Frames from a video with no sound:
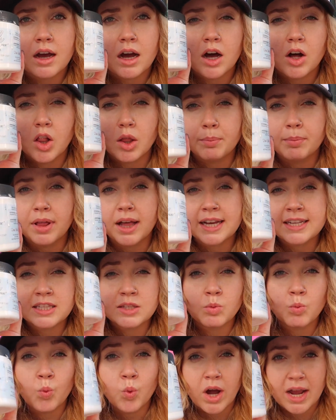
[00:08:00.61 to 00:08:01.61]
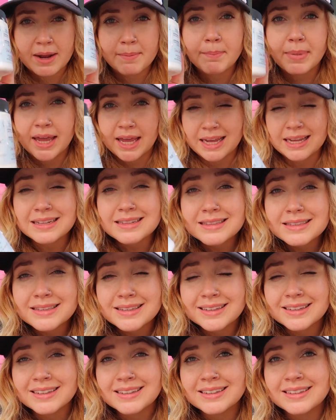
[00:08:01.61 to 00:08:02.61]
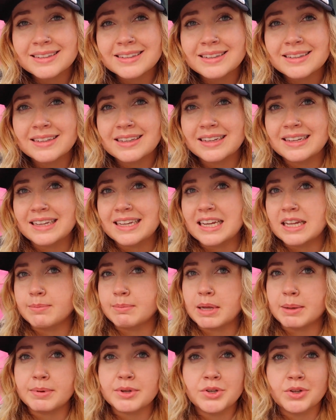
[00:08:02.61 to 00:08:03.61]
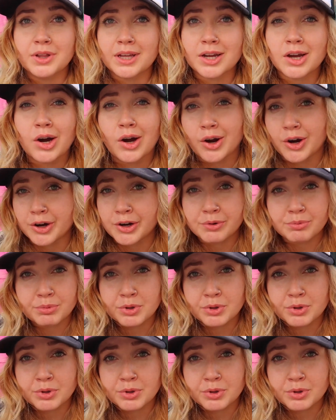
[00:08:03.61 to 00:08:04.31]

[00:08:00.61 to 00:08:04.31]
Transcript: I'll apply some white paint and maybe do like an art